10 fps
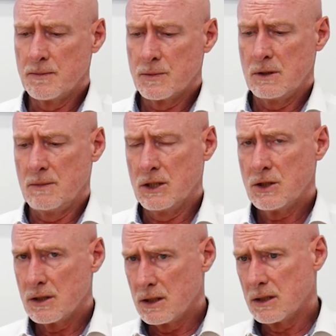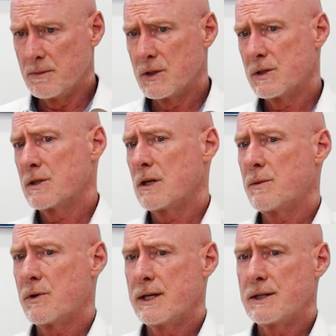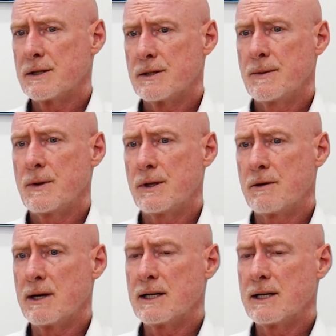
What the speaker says: to make sure that the business operates on the right